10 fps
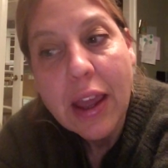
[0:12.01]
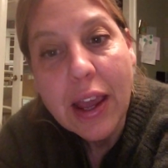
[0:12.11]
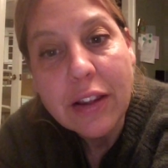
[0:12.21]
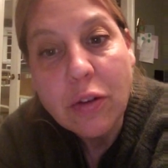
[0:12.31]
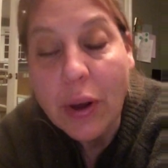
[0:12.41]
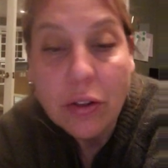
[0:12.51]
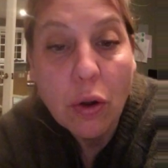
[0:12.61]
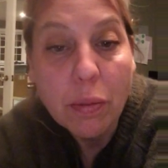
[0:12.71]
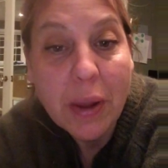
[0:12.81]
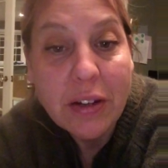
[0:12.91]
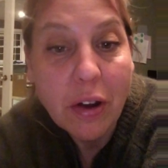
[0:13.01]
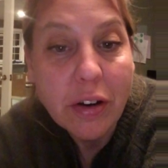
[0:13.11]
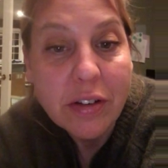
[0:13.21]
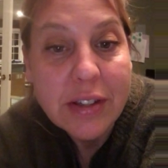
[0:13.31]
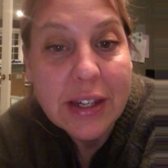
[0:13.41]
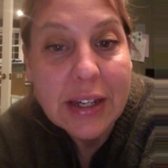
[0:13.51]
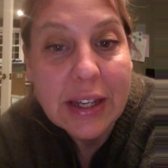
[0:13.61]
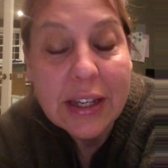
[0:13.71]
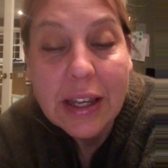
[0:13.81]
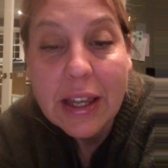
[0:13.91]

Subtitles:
And so I told my daughter Sydney,